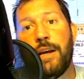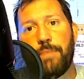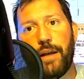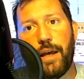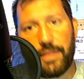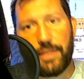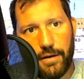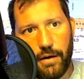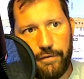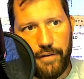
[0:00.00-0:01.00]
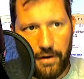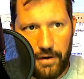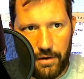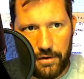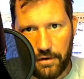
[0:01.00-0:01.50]
But there are
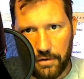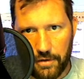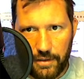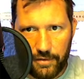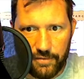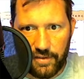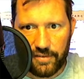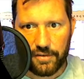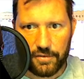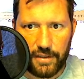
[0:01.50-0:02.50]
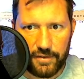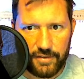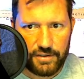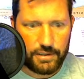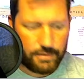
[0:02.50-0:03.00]
varying degrees of
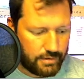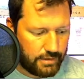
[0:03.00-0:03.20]
decentralization.